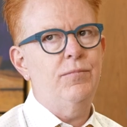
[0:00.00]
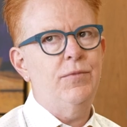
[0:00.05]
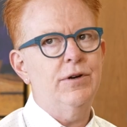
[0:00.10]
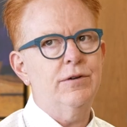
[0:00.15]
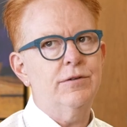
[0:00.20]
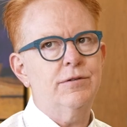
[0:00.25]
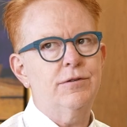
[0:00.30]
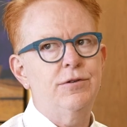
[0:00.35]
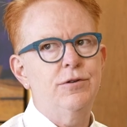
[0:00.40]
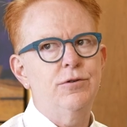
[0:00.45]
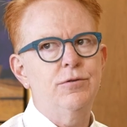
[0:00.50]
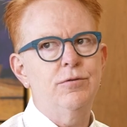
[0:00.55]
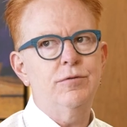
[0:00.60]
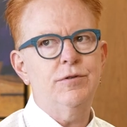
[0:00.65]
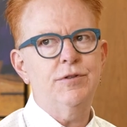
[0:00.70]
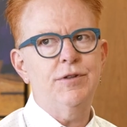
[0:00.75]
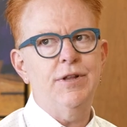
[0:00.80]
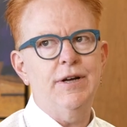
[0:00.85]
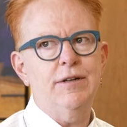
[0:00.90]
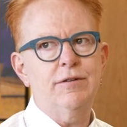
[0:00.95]
There's
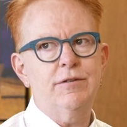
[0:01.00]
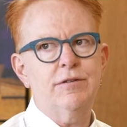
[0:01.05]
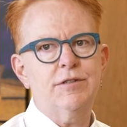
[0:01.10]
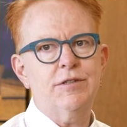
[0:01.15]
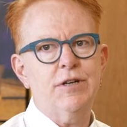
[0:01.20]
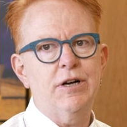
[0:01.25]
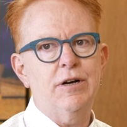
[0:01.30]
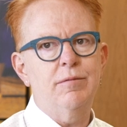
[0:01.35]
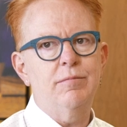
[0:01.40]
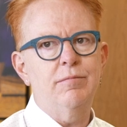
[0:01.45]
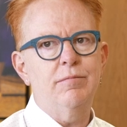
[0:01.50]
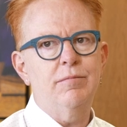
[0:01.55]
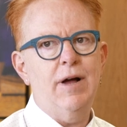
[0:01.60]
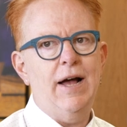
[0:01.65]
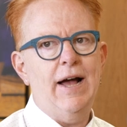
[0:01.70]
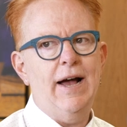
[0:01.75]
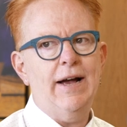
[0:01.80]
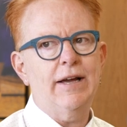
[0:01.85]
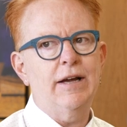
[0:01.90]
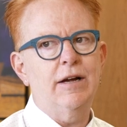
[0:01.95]
news that some
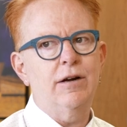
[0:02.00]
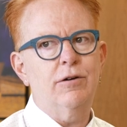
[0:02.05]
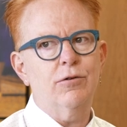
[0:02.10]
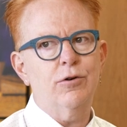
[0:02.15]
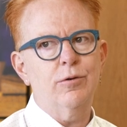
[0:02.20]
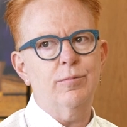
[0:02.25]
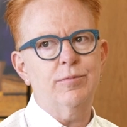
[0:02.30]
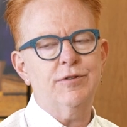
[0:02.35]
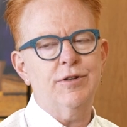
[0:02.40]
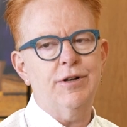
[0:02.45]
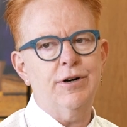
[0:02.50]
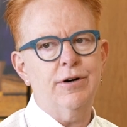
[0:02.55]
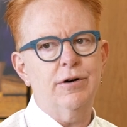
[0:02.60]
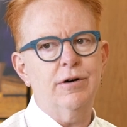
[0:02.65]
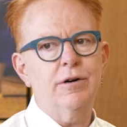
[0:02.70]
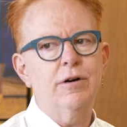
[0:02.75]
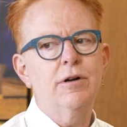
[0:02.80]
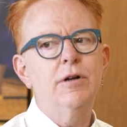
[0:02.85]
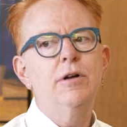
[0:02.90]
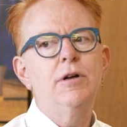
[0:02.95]
hacking groups that
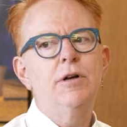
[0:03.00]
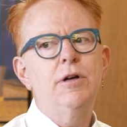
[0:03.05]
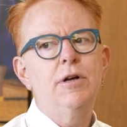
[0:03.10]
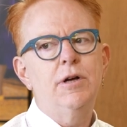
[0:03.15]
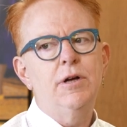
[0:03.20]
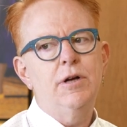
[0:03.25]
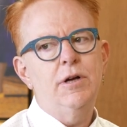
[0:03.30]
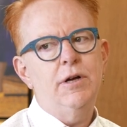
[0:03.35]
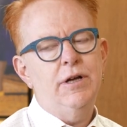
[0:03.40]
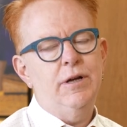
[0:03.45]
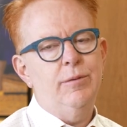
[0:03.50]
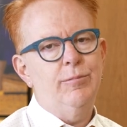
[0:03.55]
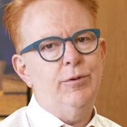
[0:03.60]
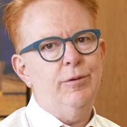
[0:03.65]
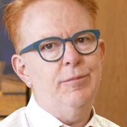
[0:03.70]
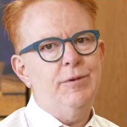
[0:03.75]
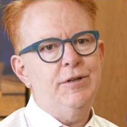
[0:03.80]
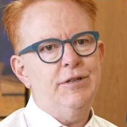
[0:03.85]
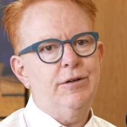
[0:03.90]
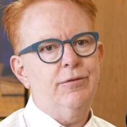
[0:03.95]
are
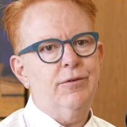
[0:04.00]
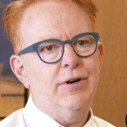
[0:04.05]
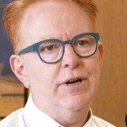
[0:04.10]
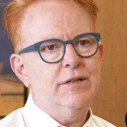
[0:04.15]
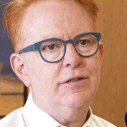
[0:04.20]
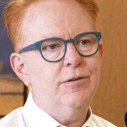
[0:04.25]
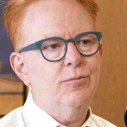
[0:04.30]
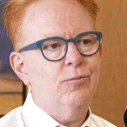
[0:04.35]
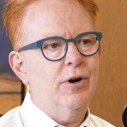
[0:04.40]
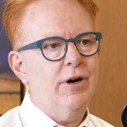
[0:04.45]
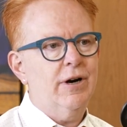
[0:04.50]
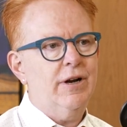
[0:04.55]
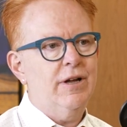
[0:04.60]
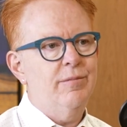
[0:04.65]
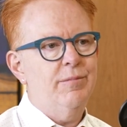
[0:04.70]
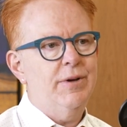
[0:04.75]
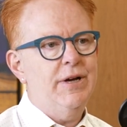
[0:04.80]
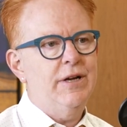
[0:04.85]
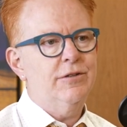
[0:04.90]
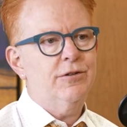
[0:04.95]
implementing ransomware
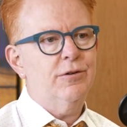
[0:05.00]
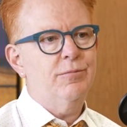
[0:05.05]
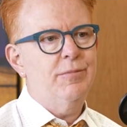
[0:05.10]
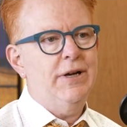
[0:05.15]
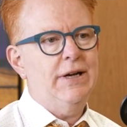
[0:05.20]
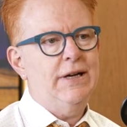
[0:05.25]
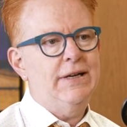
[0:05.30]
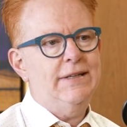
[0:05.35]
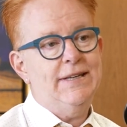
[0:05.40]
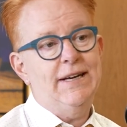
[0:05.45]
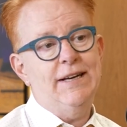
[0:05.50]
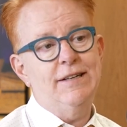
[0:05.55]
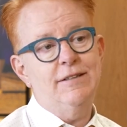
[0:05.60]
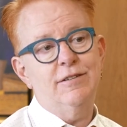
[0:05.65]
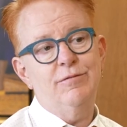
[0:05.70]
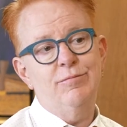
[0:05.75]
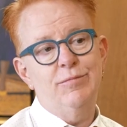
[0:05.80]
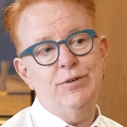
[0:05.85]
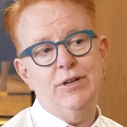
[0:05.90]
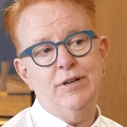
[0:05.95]
campaigns are making
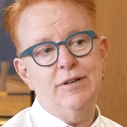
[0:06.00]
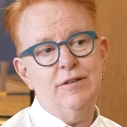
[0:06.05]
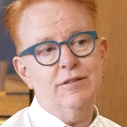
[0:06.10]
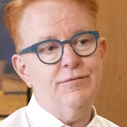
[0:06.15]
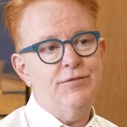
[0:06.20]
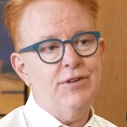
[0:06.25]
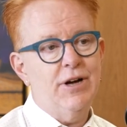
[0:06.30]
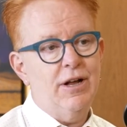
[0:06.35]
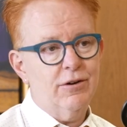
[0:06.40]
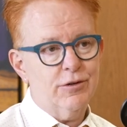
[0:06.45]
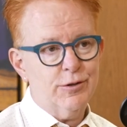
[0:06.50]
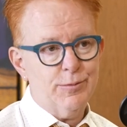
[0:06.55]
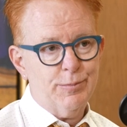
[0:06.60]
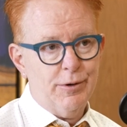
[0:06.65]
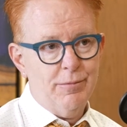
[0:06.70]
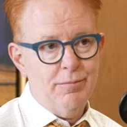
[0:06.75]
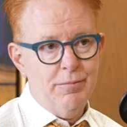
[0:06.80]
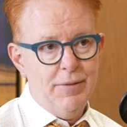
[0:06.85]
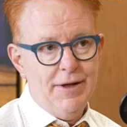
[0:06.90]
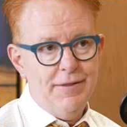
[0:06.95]
tens of millions of dollars
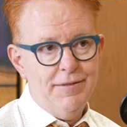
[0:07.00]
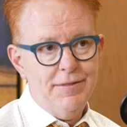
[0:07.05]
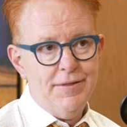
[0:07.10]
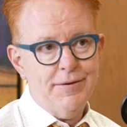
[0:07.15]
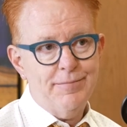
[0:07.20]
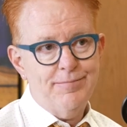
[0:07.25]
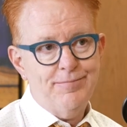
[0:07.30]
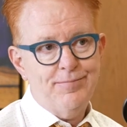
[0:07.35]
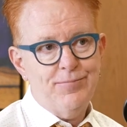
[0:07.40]
per month.